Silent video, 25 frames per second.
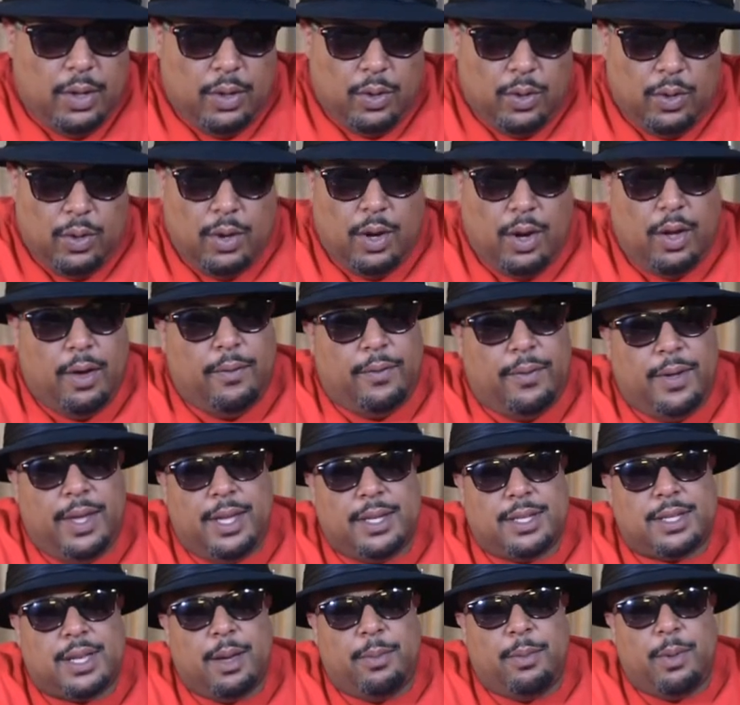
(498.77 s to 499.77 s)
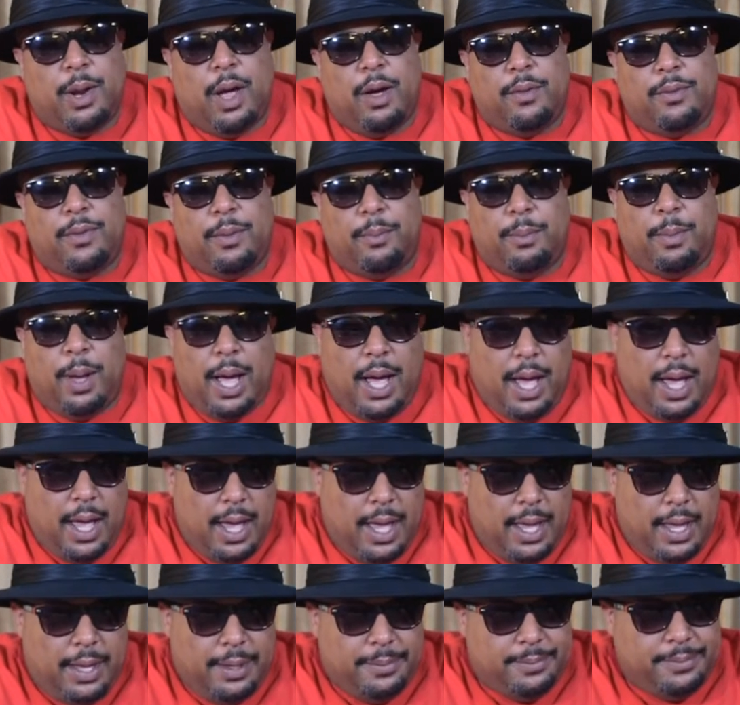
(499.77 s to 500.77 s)
UNLV is coming off a
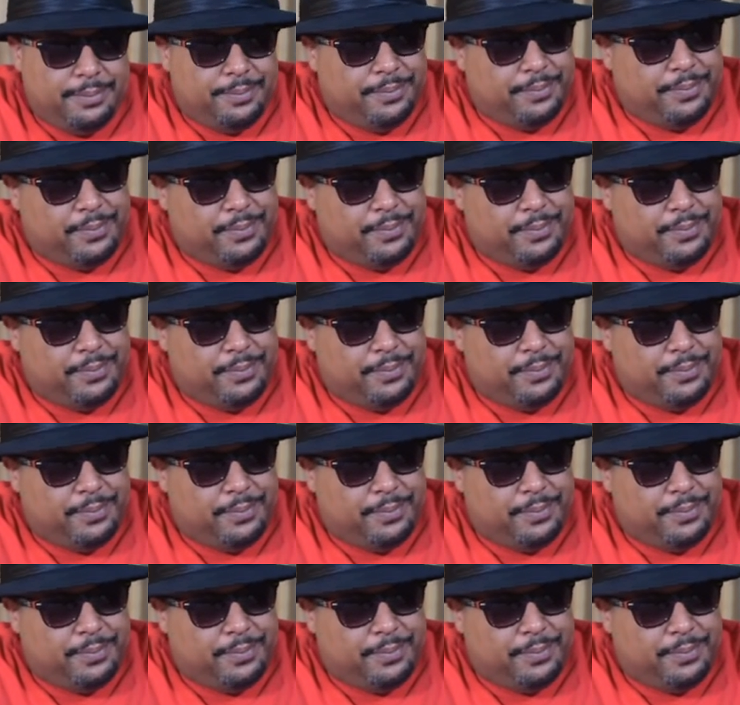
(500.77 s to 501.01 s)
bye.